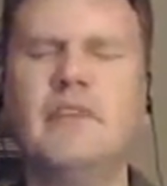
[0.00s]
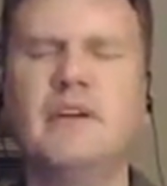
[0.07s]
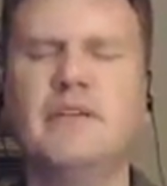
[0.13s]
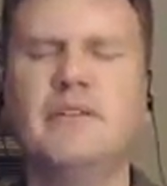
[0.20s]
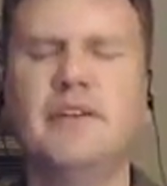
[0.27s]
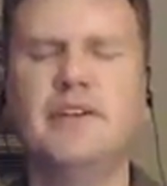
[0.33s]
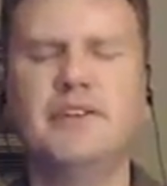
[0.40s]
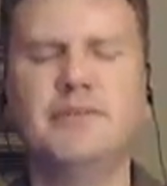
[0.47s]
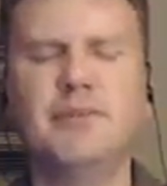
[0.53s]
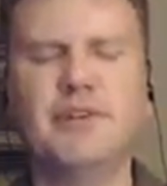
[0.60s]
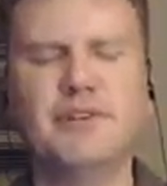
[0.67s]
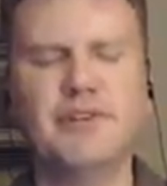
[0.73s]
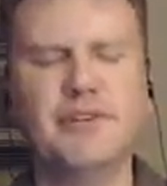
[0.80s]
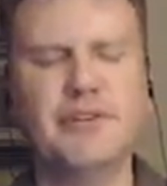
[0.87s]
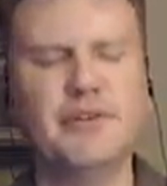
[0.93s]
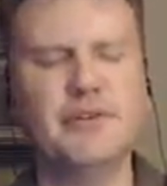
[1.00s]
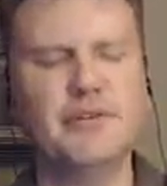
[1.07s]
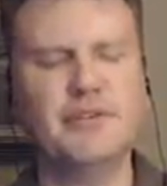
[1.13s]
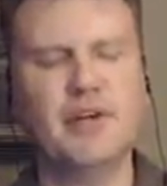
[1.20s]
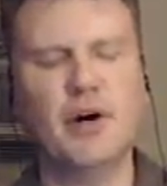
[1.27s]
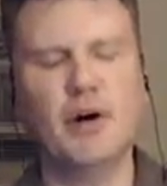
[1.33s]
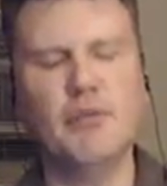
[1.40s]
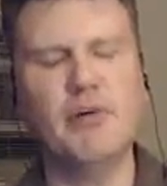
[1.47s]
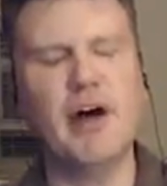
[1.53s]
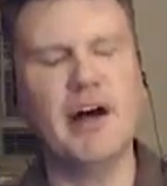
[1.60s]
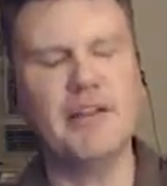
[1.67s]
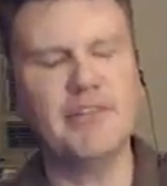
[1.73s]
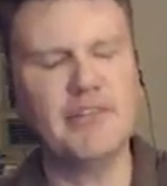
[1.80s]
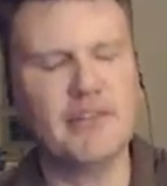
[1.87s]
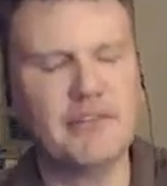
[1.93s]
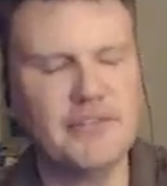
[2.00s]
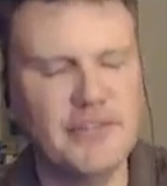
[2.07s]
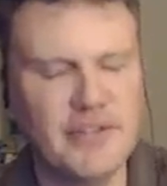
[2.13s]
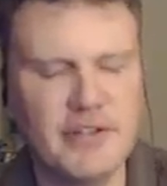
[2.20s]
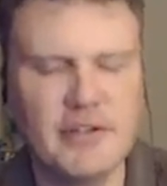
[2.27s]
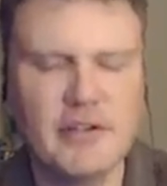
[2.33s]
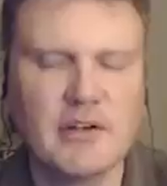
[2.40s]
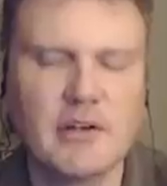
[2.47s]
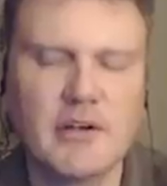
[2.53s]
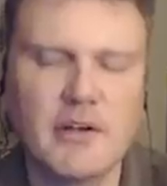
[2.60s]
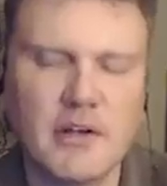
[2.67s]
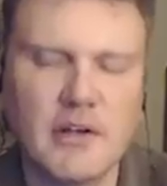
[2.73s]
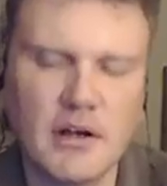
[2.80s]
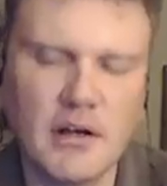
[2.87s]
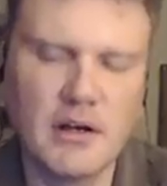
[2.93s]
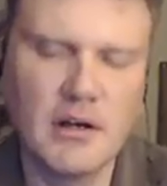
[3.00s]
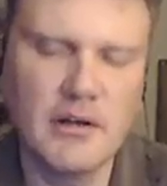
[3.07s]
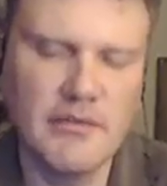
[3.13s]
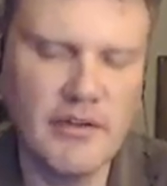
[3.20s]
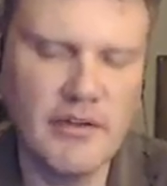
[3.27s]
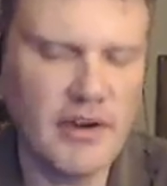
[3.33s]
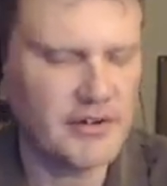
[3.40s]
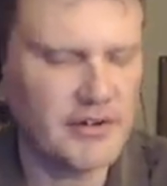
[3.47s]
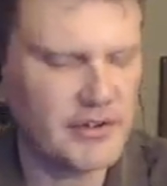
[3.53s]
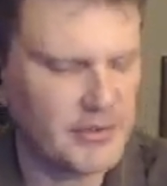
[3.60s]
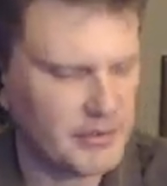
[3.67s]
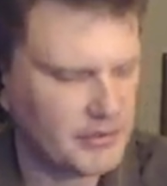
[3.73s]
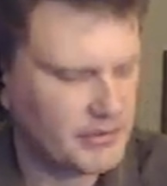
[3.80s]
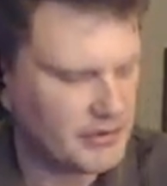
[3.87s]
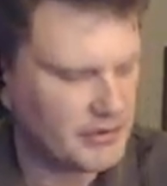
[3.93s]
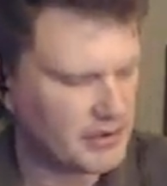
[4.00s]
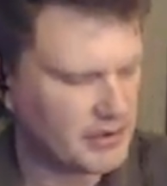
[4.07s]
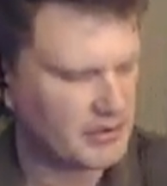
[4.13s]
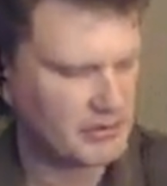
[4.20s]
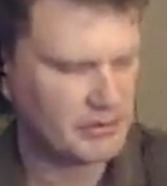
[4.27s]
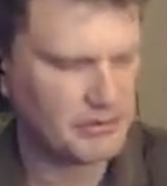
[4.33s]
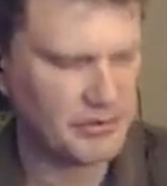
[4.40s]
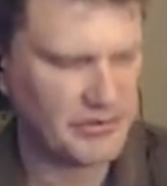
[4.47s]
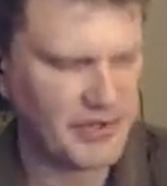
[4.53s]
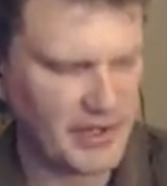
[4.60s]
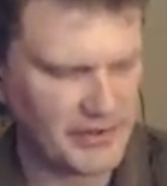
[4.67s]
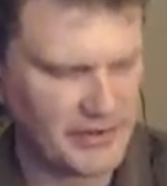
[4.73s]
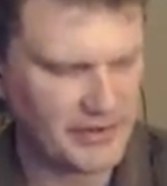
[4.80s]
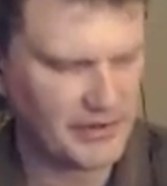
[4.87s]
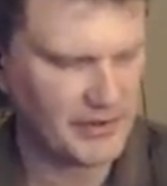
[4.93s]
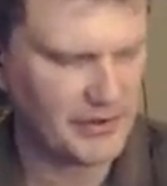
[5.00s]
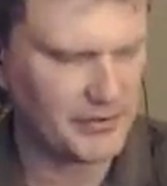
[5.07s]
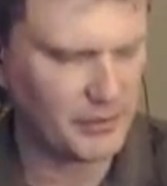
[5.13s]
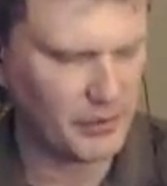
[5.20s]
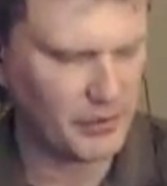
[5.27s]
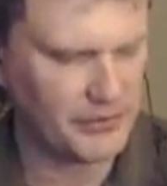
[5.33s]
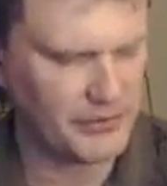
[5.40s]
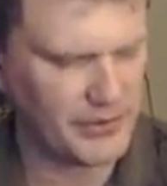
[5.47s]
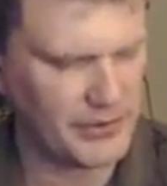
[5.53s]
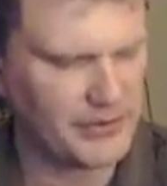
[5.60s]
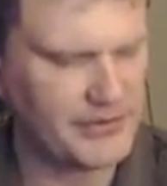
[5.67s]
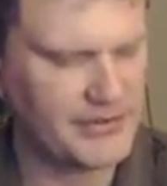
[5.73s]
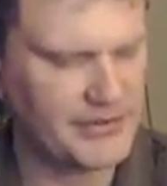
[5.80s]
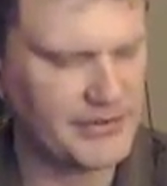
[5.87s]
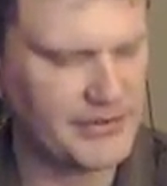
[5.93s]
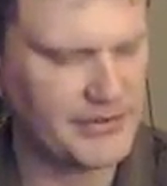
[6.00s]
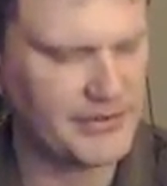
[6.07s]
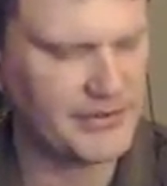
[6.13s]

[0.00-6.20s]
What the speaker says: They speak to you telepathically. They're just protecting this world. They're assisting.